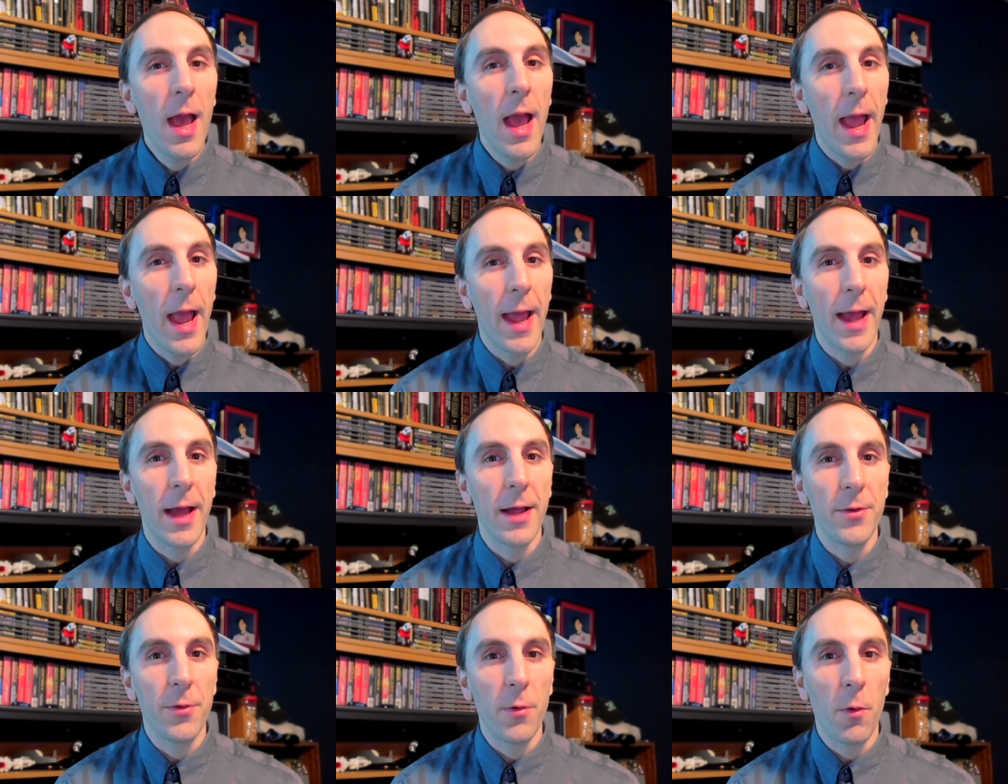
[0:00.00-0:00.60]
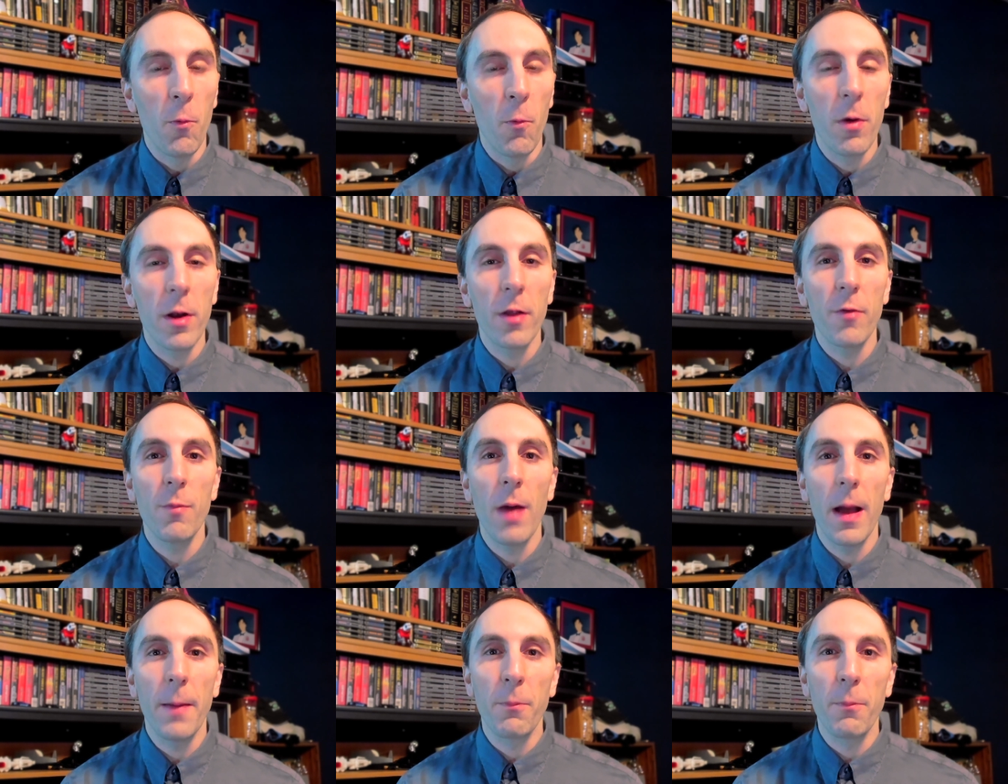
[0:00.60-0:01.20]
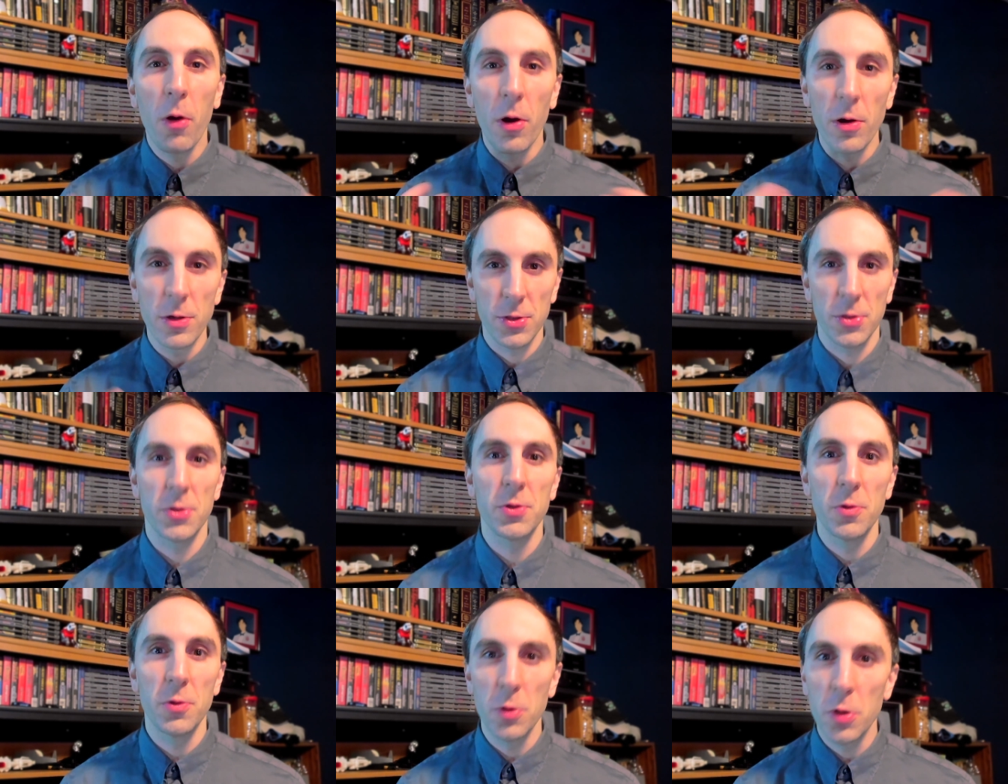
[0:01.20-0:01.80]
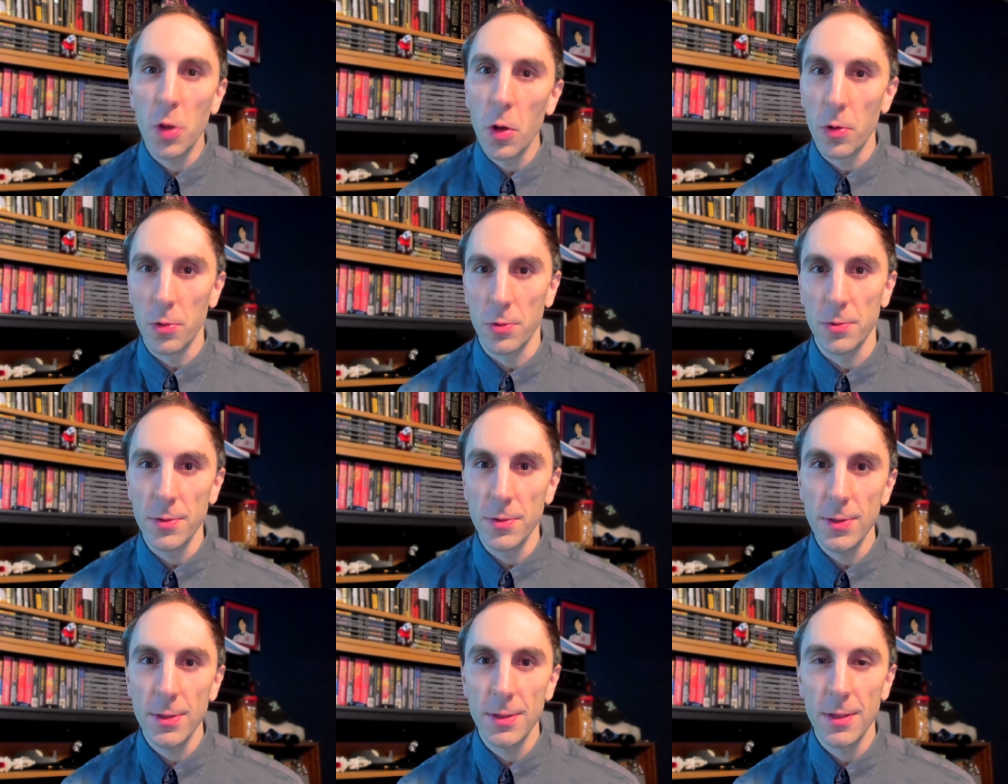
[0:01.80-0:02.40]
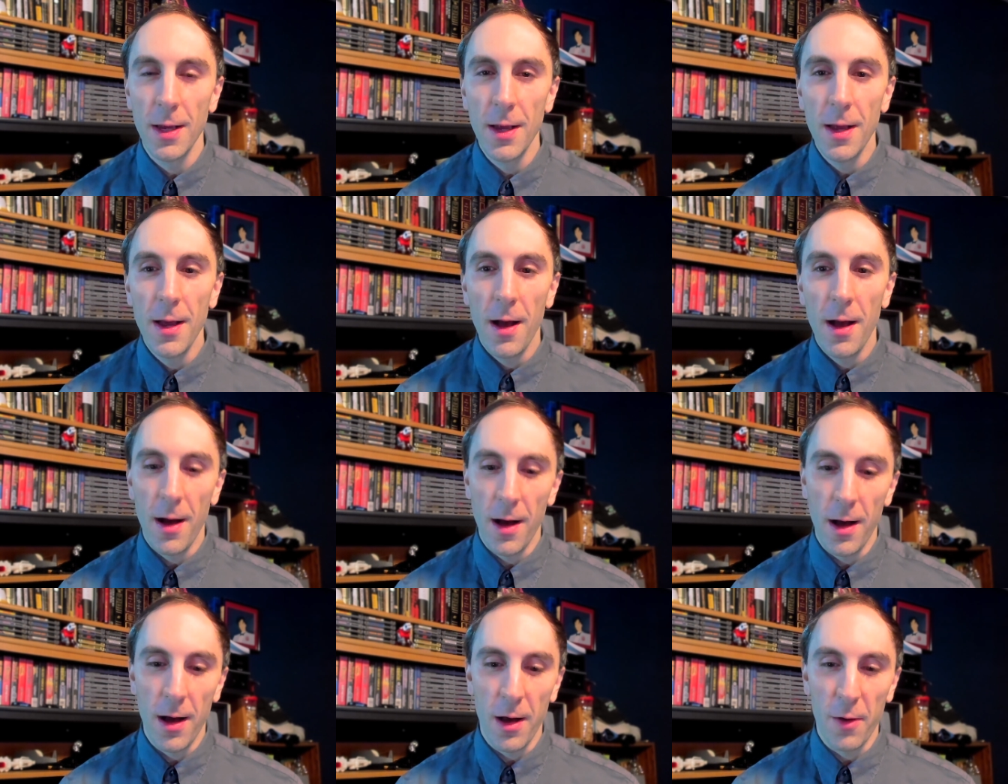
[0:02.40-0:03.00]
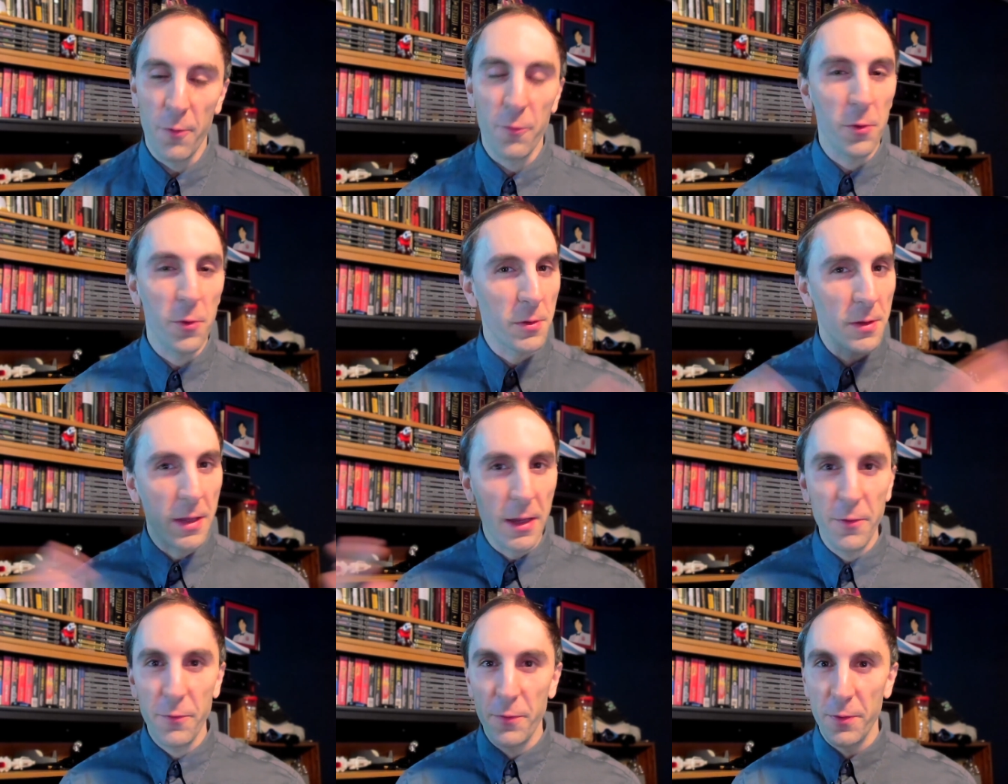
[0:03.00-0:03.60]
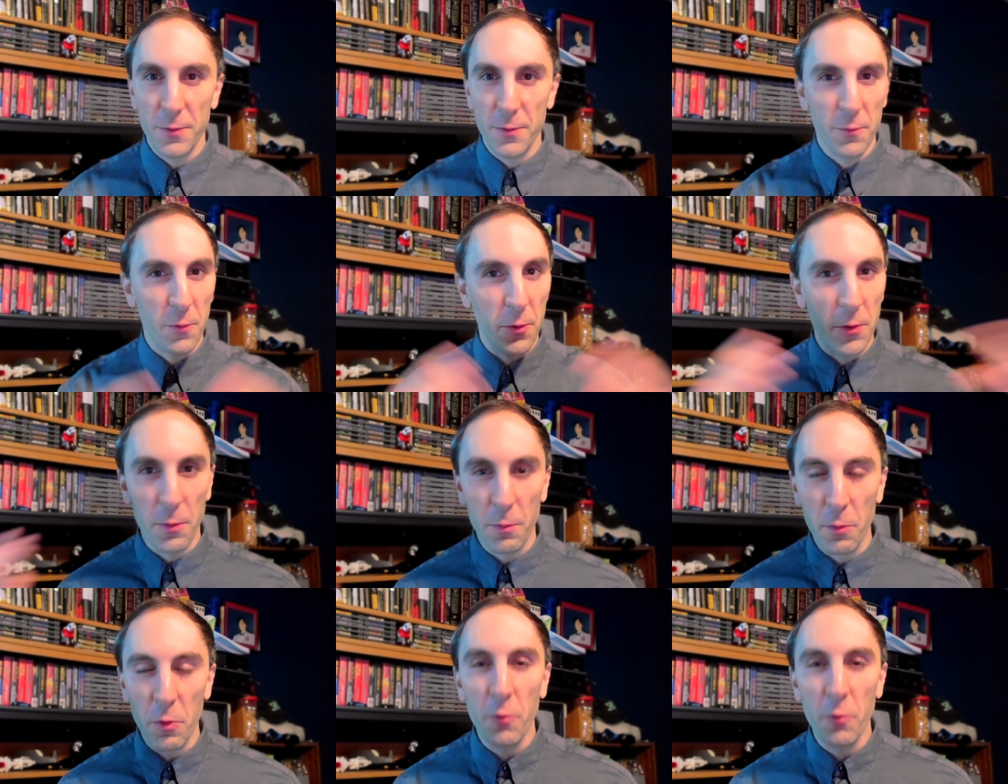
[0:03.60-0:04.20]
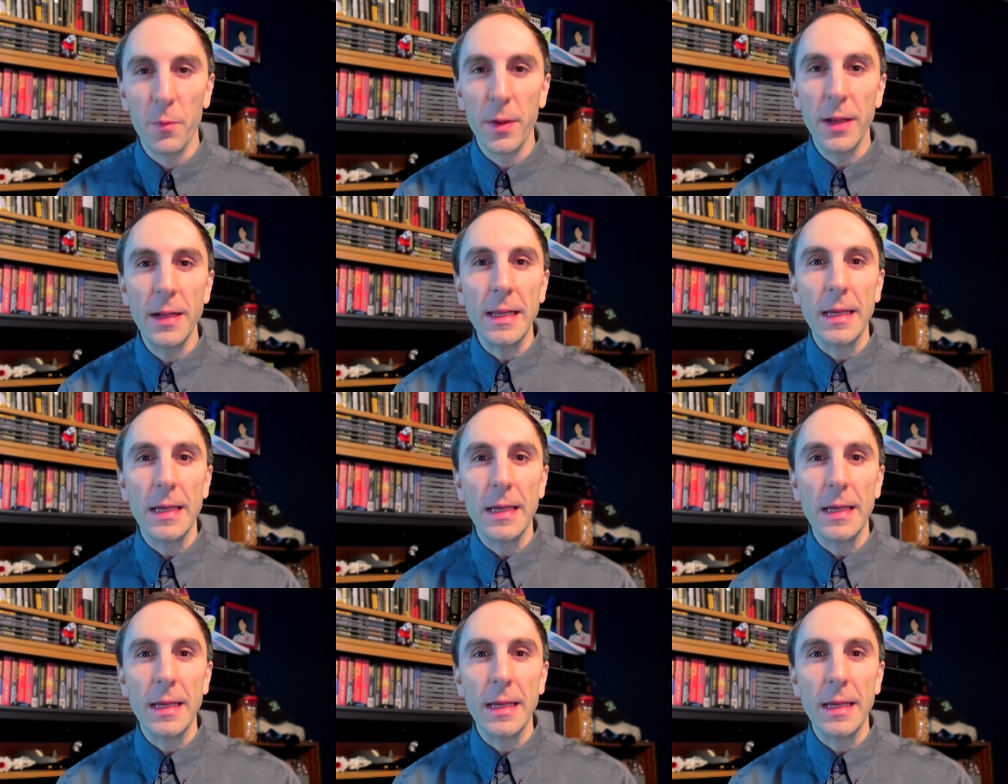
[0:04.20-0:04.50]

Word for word: And one of my personal goals for LEAF and for the movement